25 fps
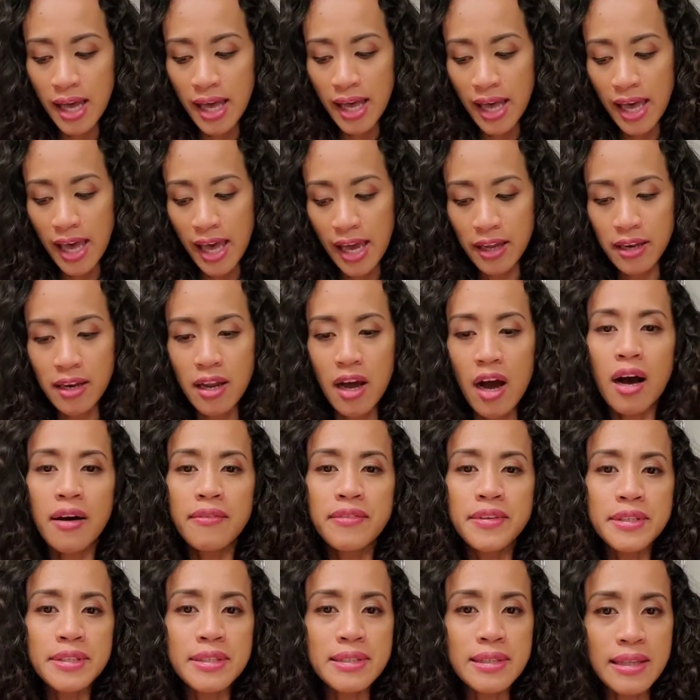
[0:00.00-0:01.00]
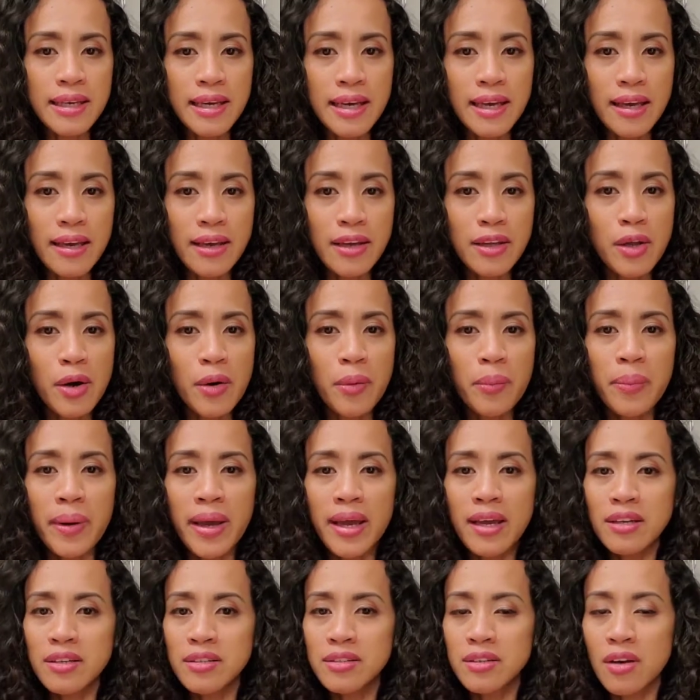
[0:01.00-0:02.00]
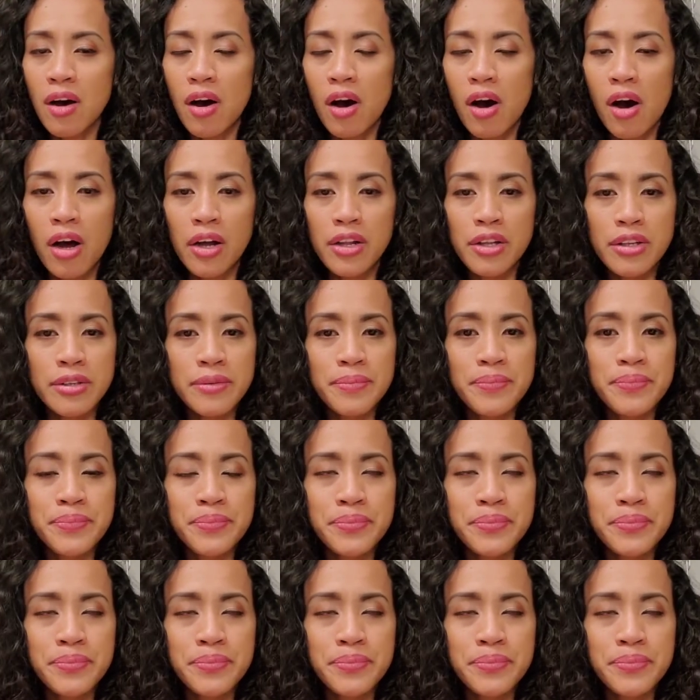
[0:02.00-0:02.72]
And obviously, you know, based on